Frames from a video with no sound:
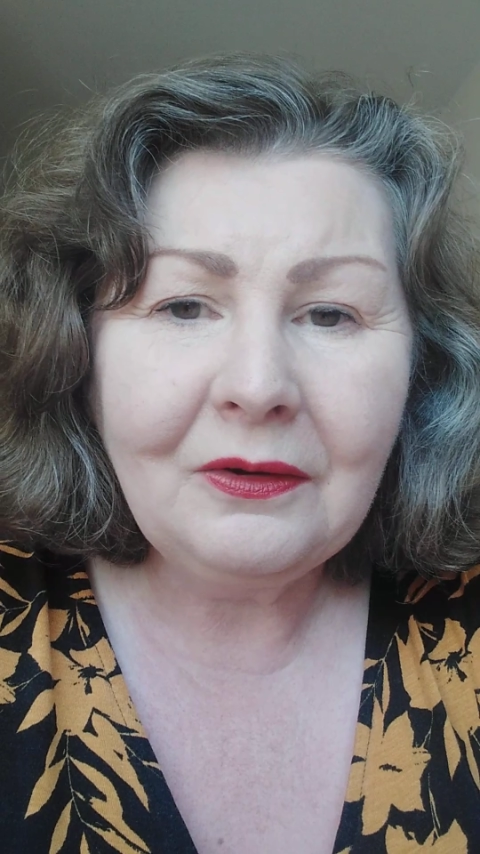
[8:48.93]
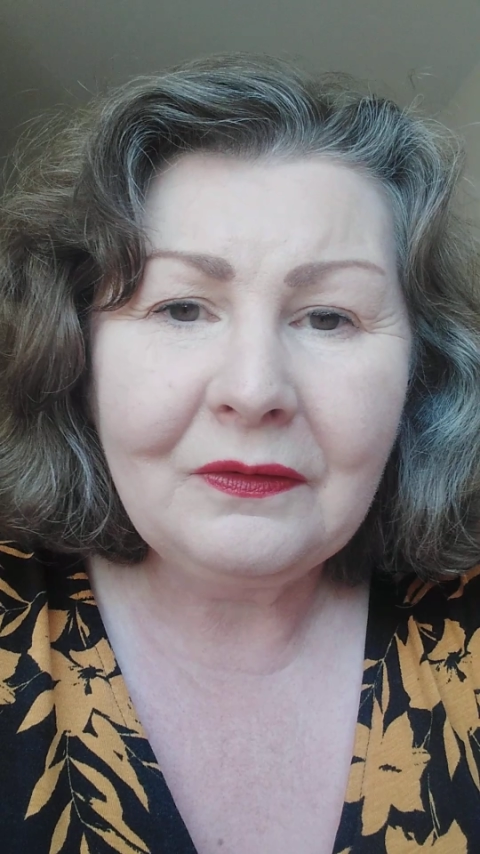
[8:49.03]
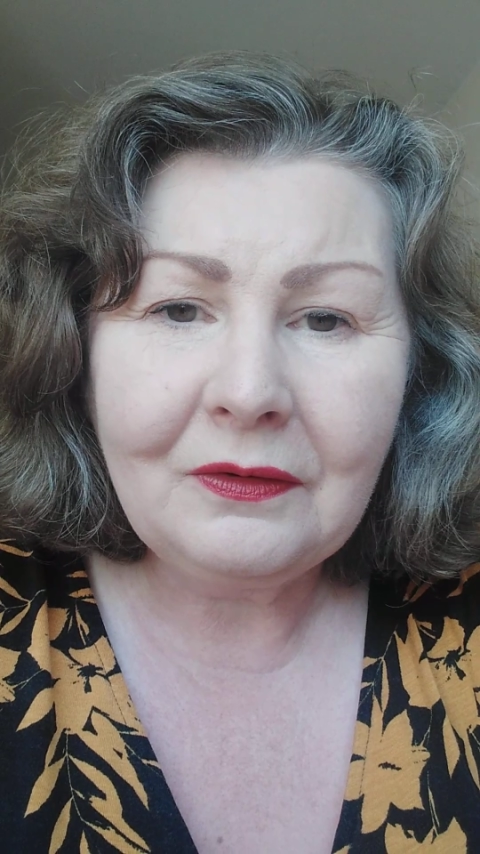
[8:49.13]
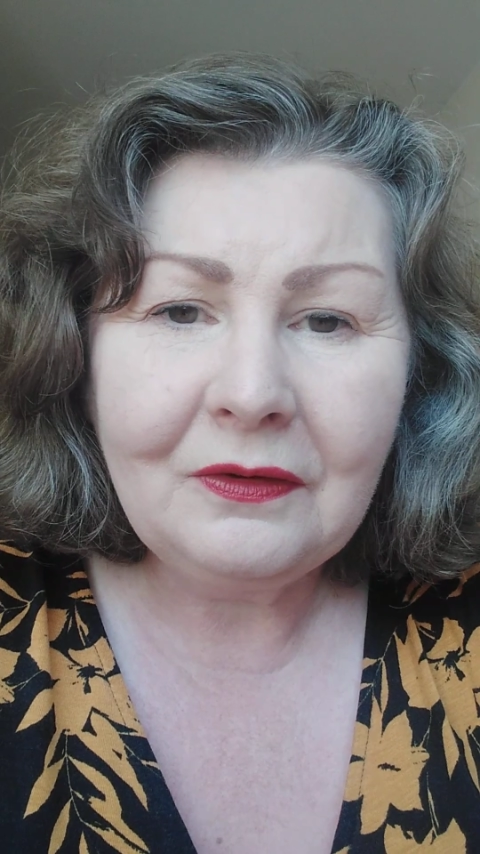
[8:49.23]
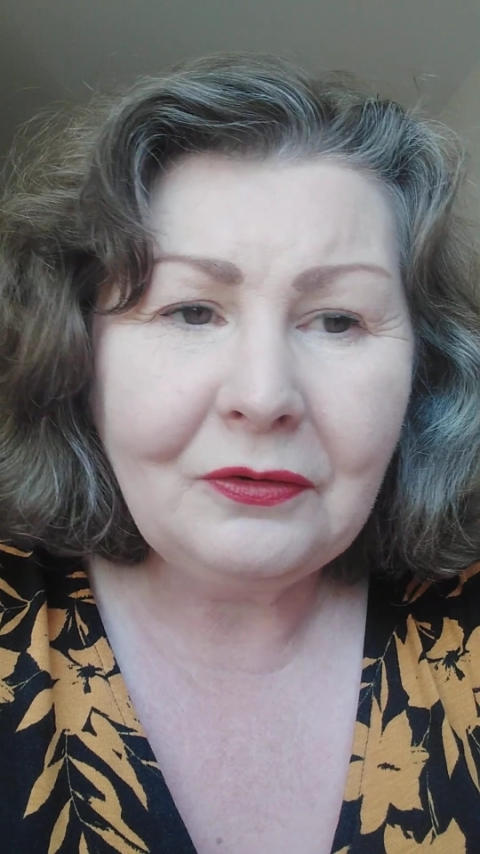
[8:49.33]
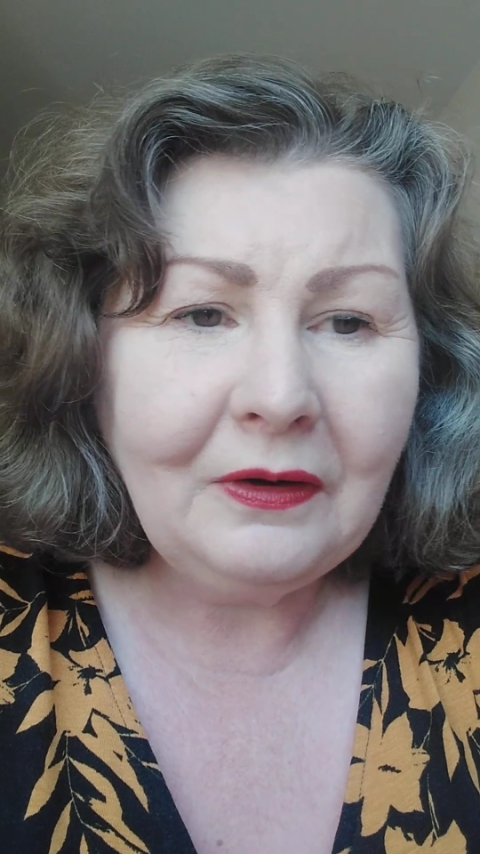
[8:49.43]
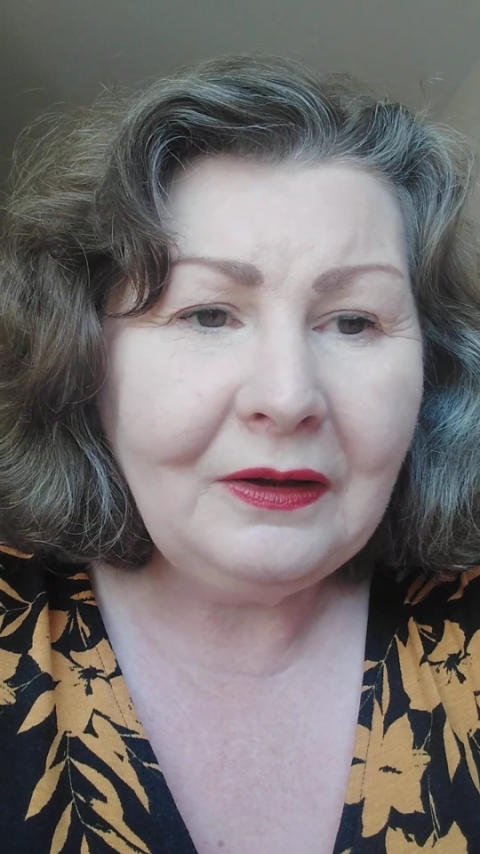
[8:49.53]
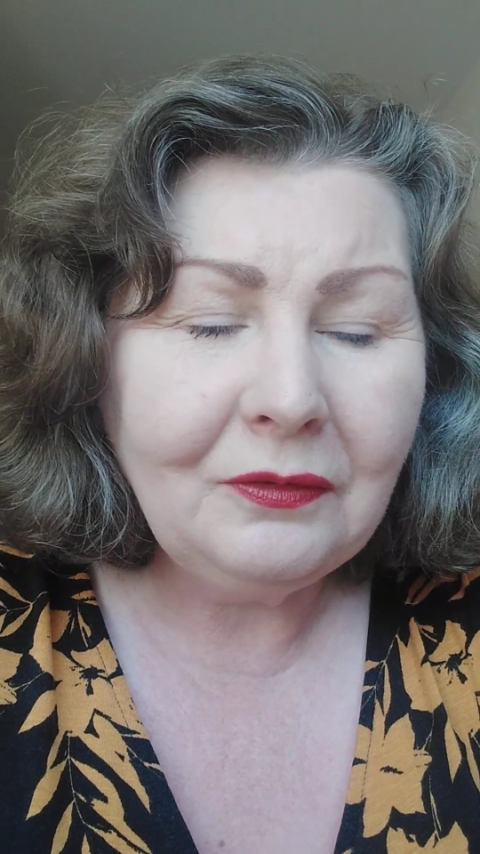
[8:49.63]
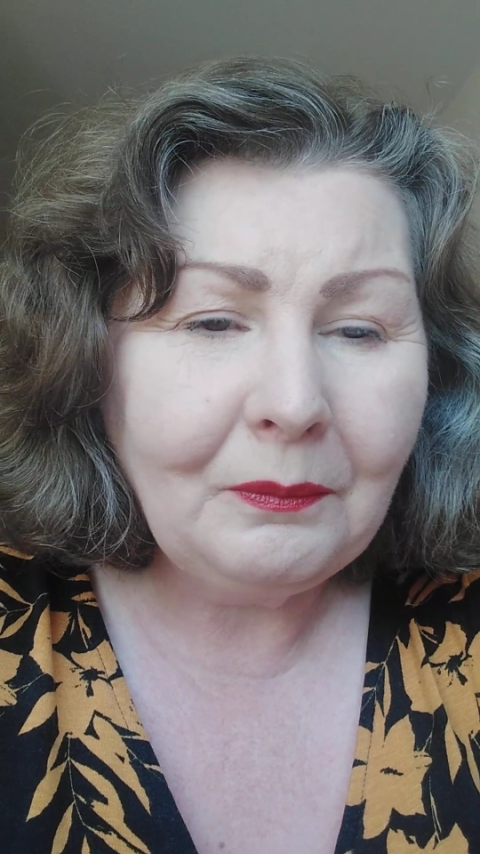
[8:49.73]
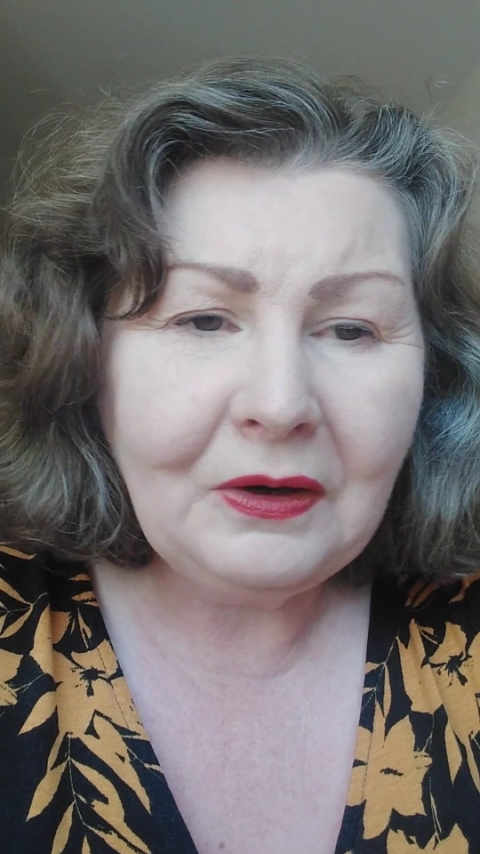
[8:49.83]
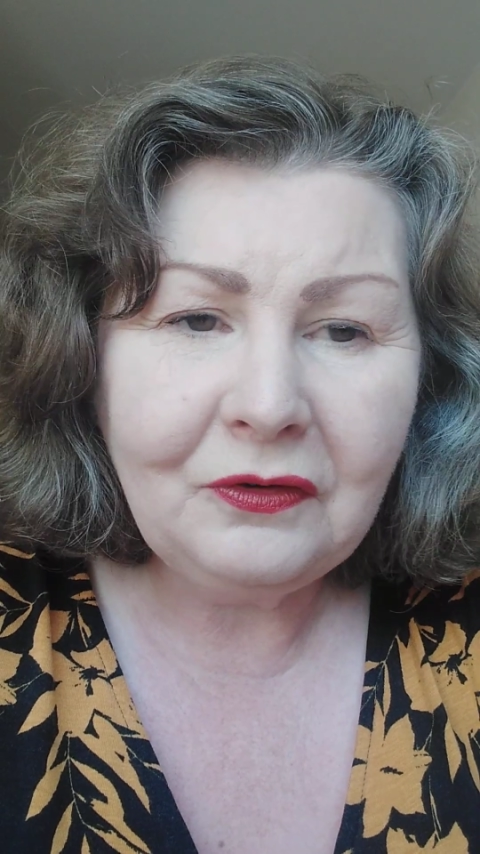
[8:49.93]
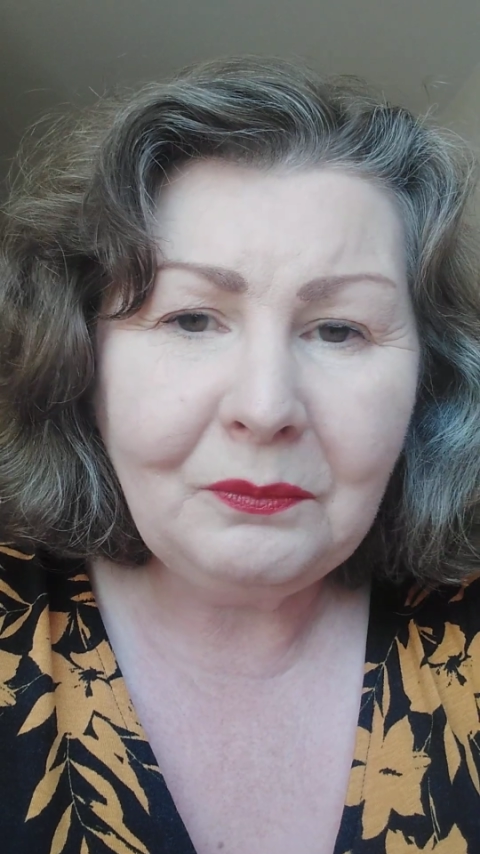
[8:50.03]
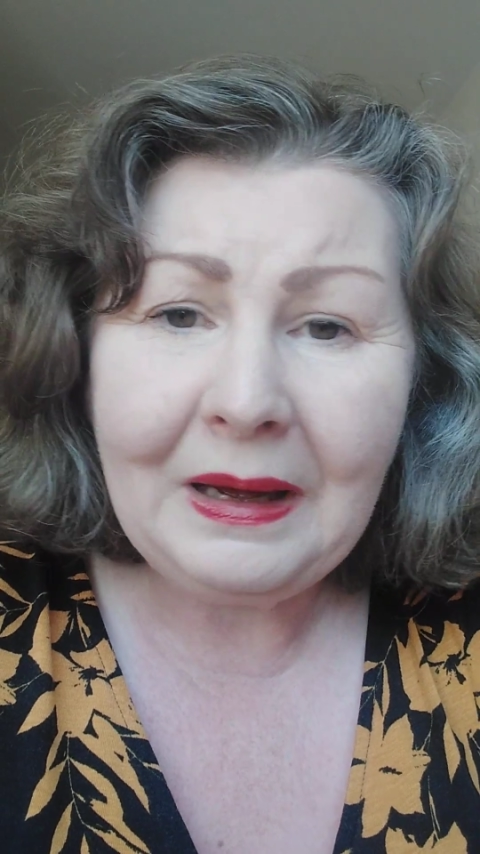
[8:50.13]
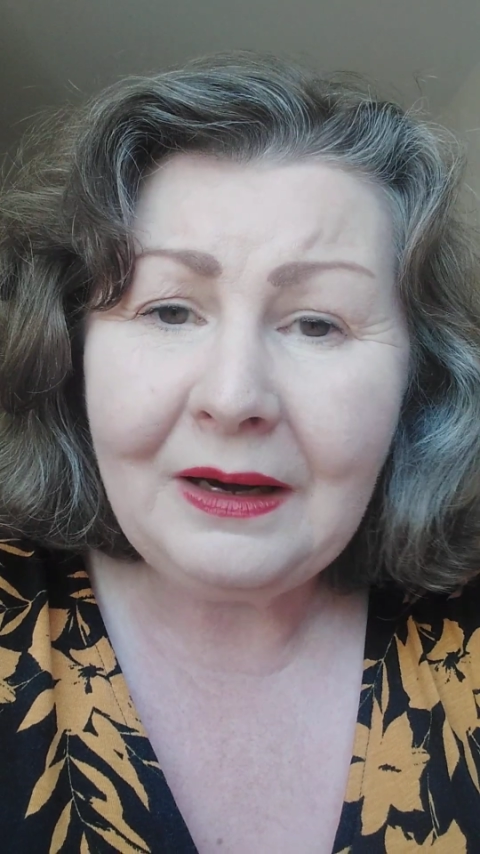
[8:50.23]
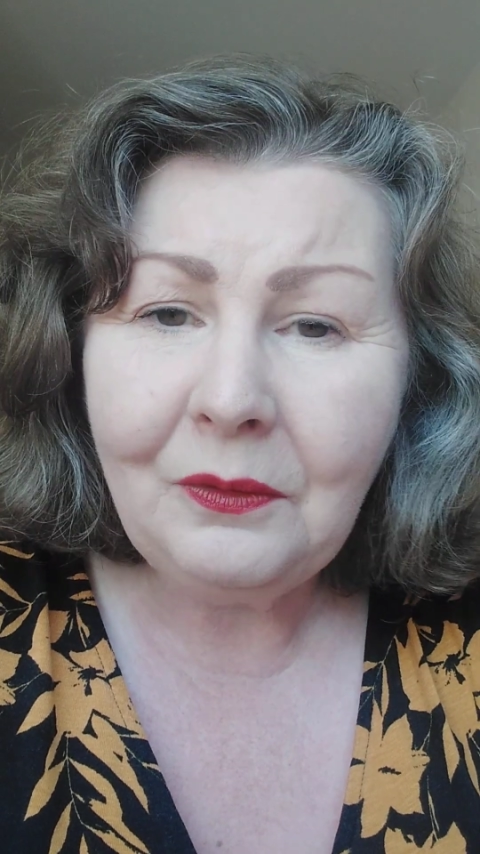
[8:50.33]
or it's going to turn into
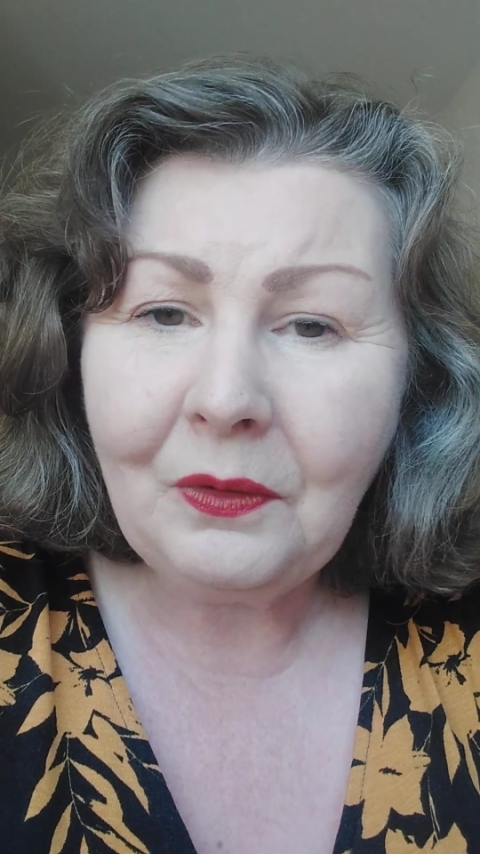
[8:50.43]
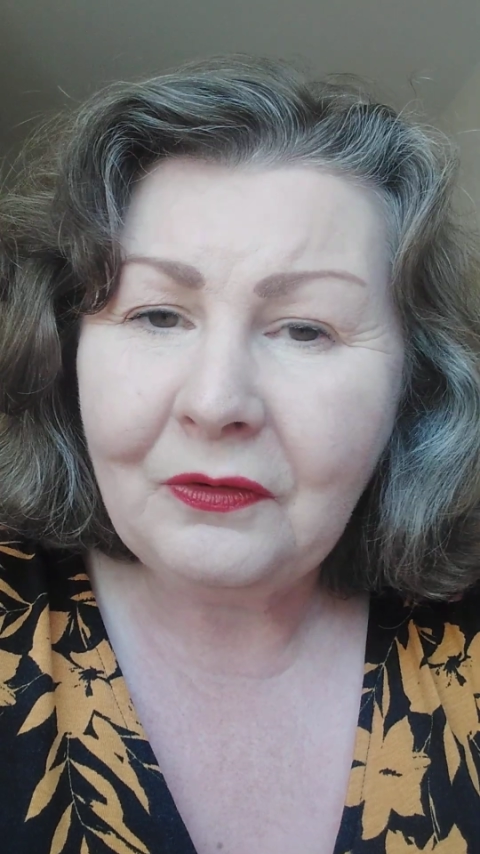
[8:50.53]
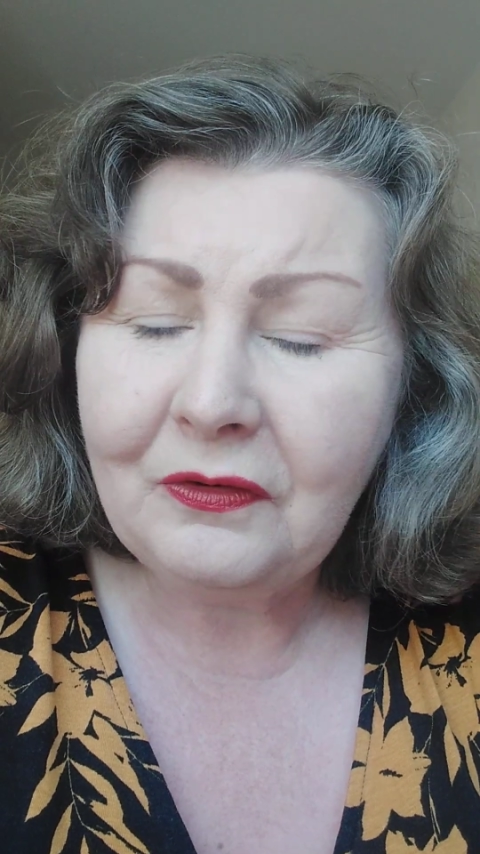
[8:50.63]
marshmallow or